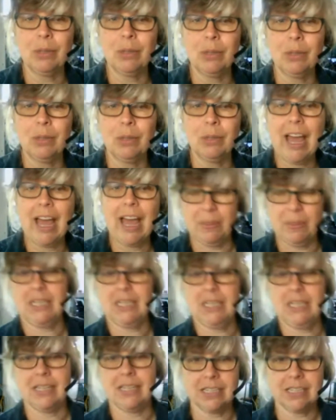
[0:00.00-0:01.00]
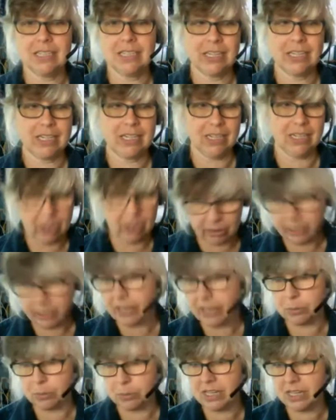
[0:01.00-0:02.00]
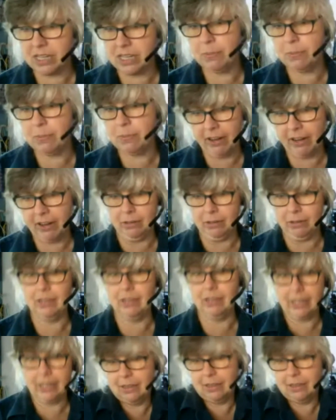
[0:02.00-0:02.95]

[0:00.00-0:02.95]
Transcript: really happy to see our expertise be valued